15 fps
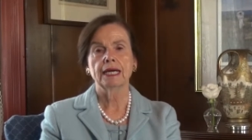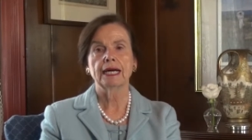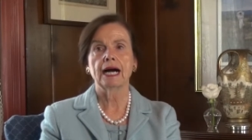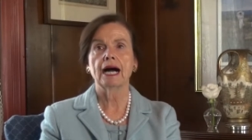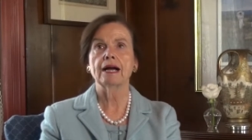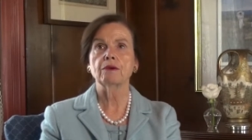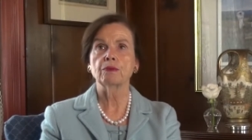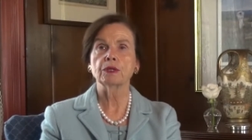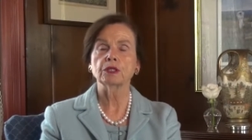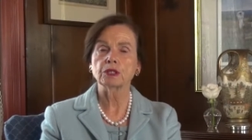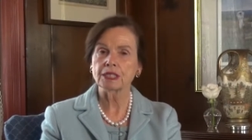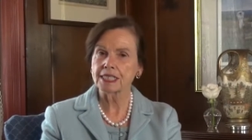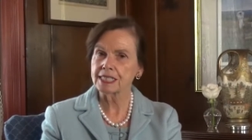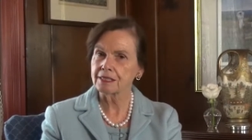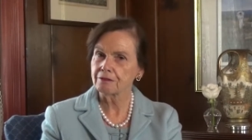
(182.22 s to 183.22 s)
I will
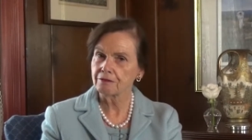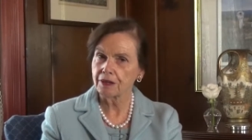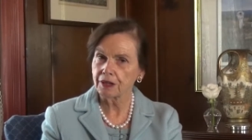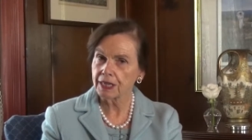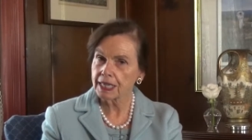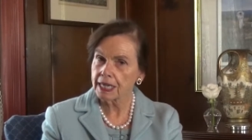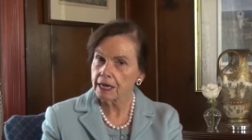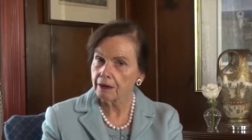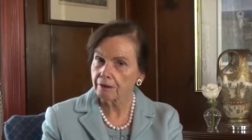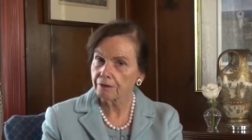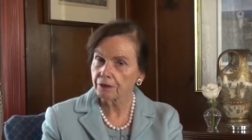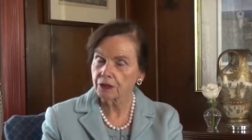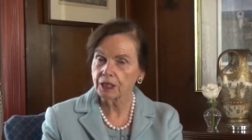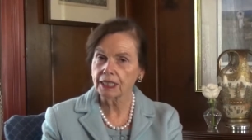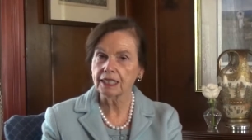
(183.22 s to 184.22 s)
listen very
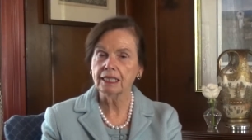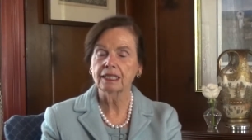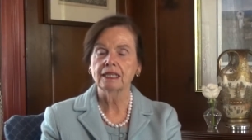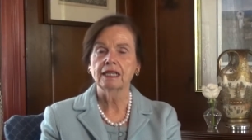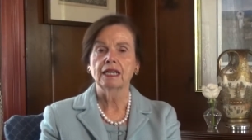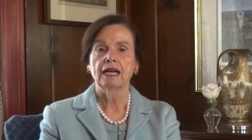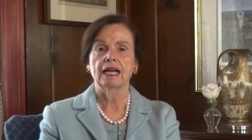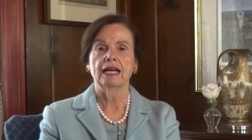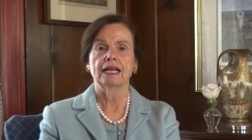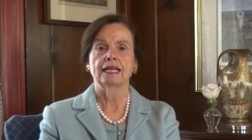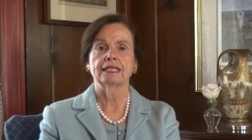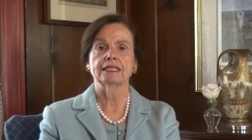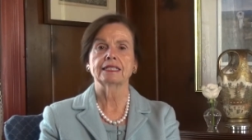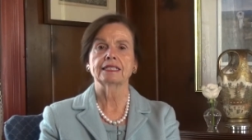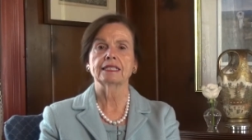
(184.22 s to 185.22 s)
carefully,
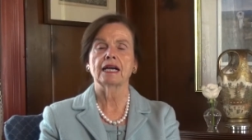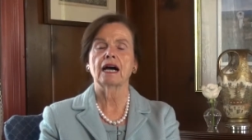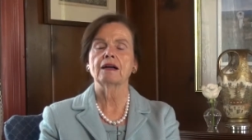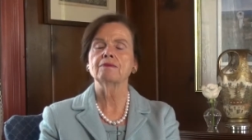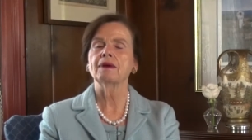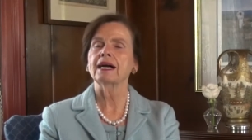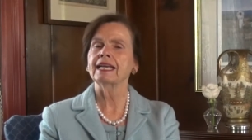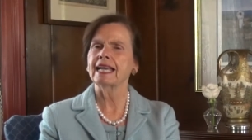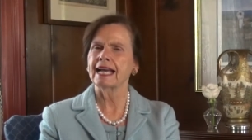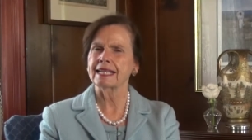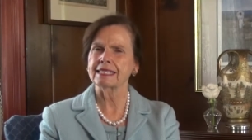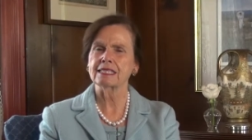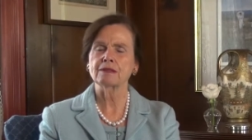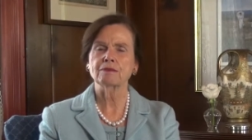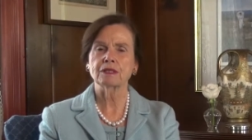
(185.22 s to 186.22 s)
and I might
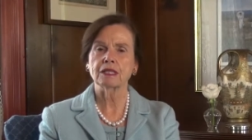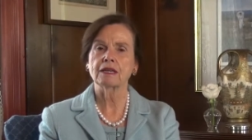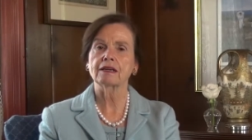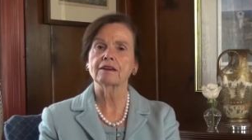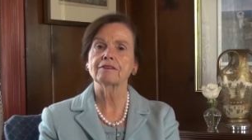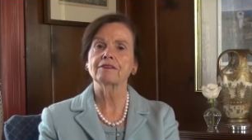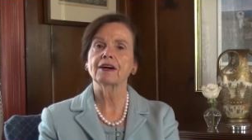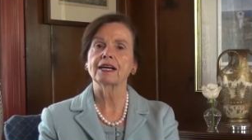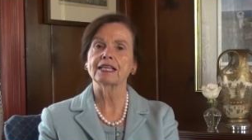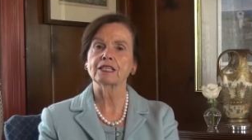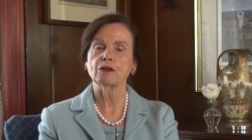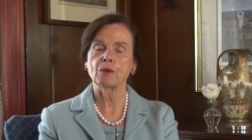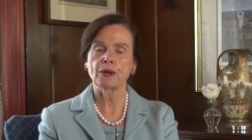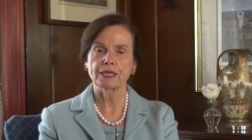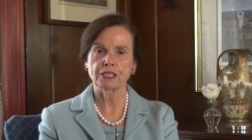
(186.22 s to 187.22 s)
ask some clarifying
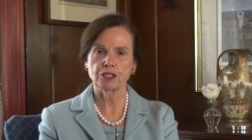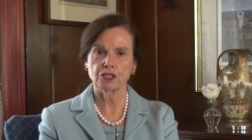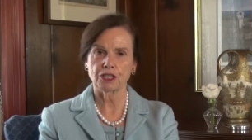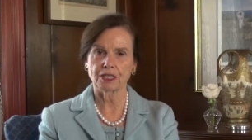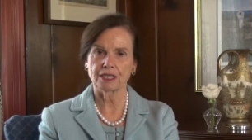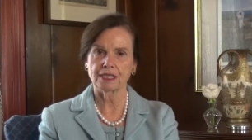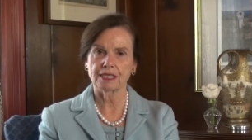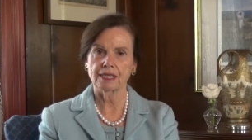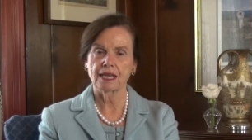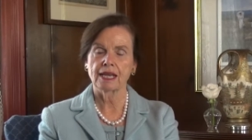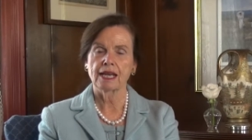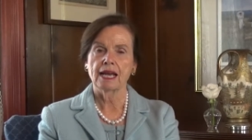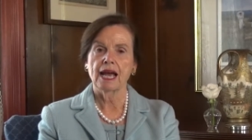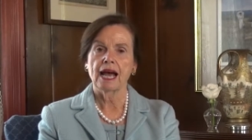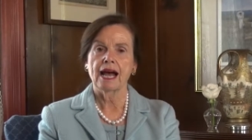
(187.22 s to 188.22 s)
questions.
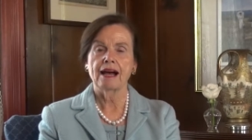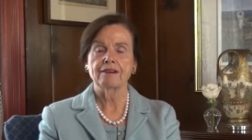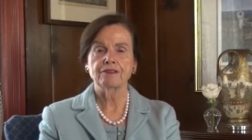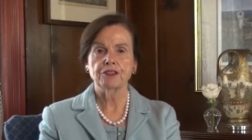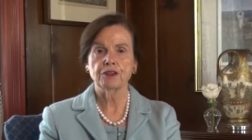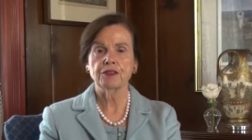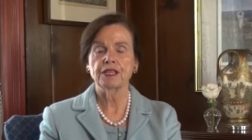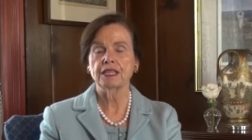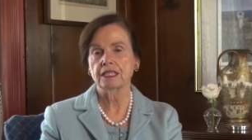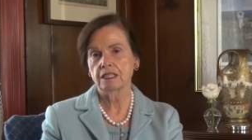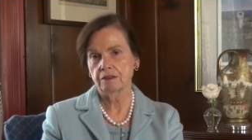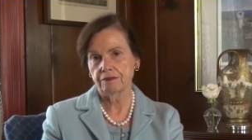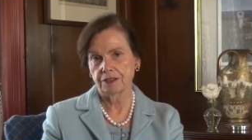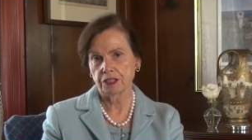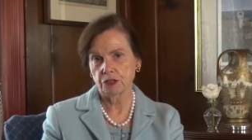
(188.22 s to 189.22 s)
After the
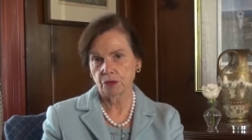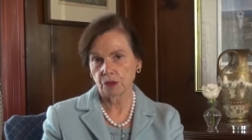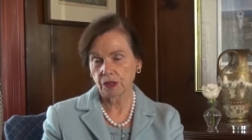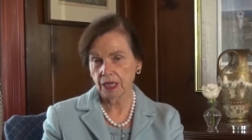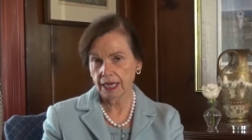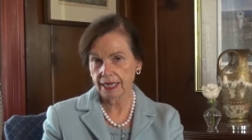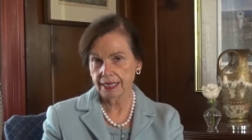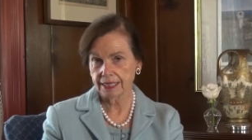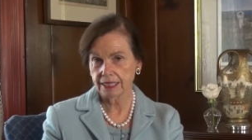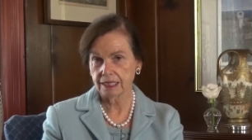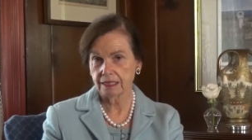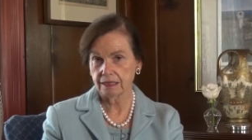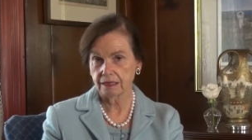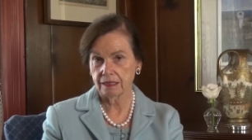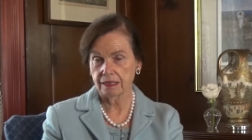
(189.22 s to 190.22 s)
individual has
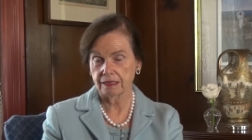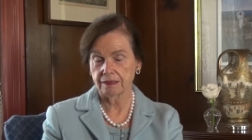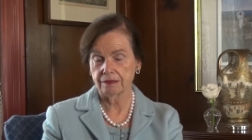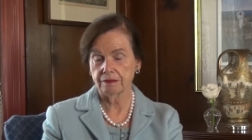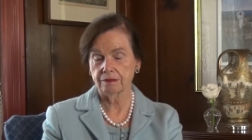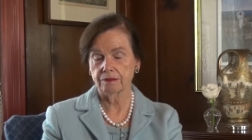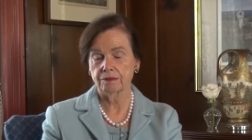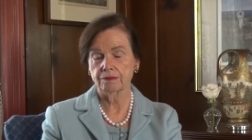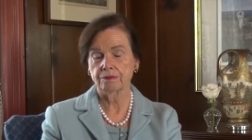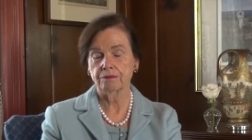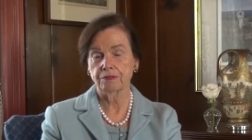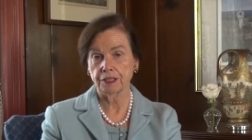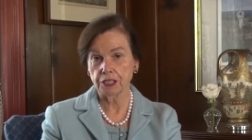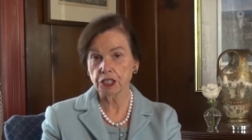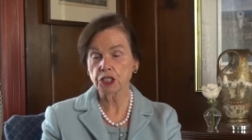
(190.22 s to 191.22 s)

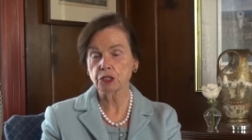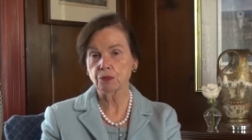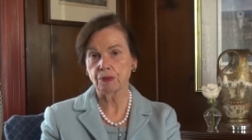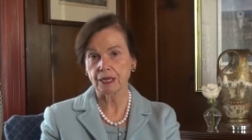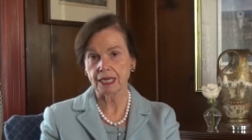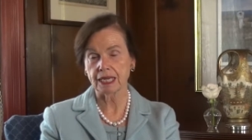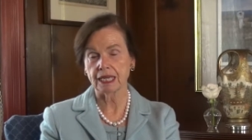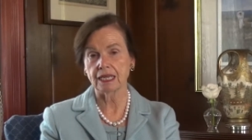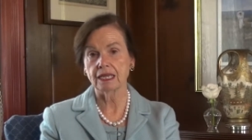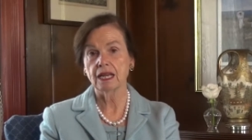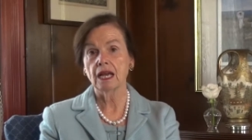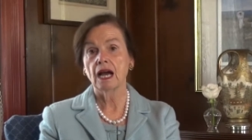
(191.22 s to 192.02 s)
finished speaking,